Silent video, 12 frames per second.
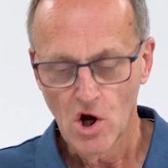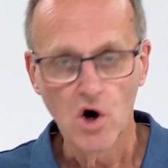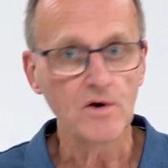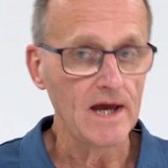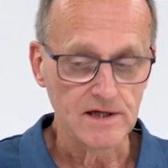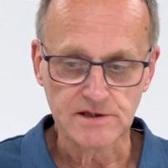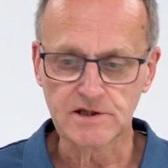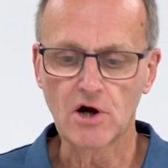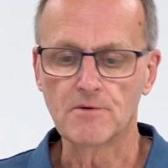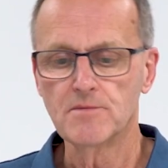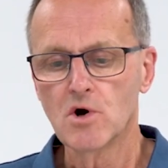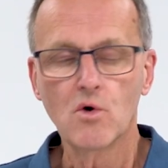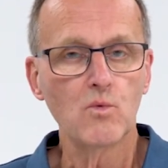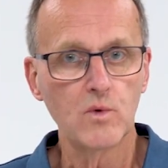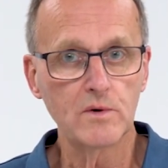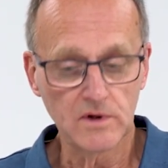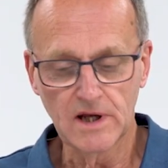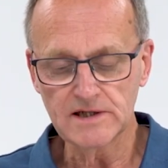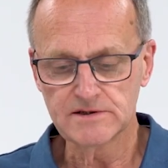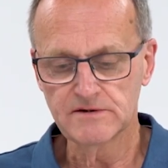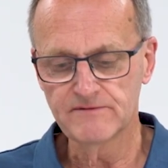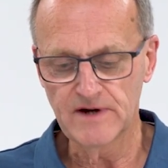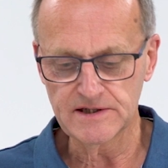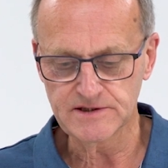Okay, so we would like to
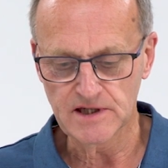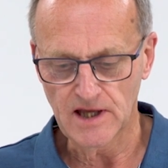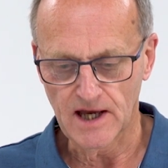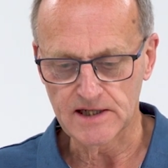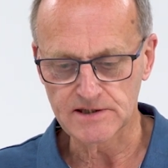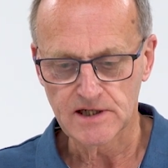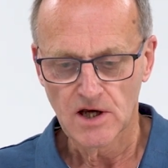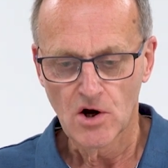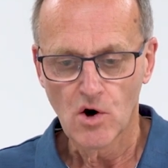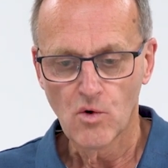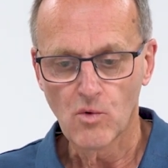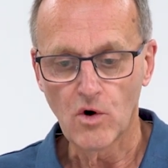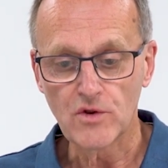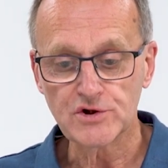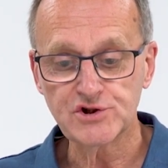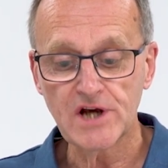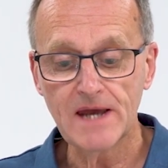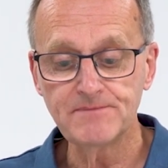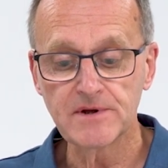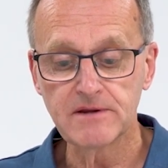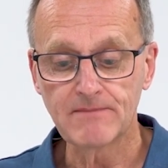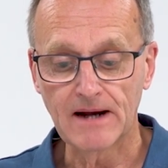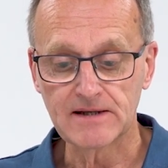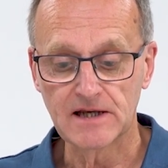investigate what the shape of the
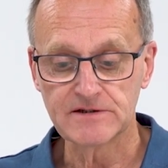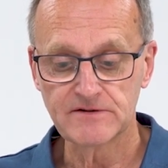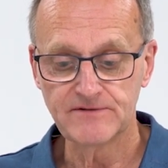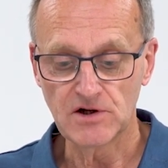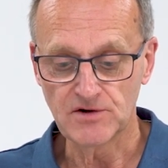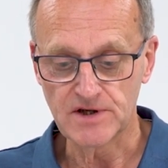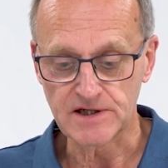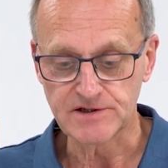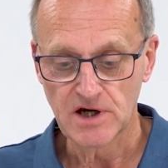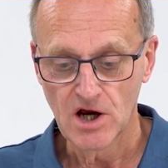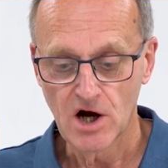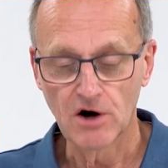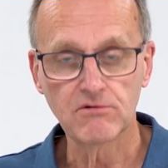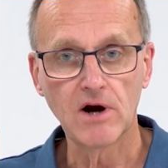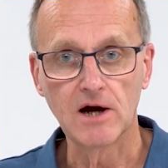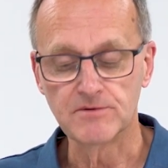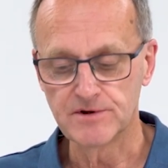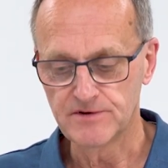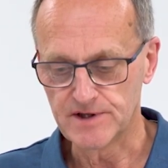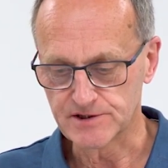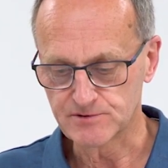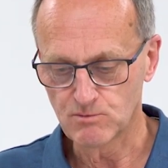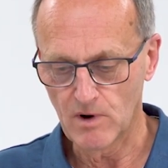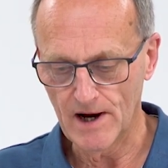magnetic field is around
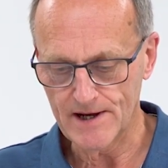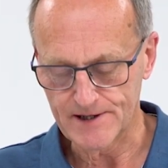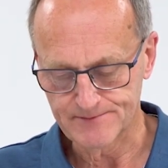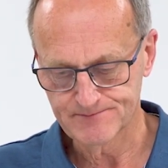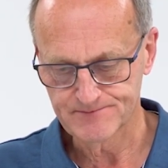this wire.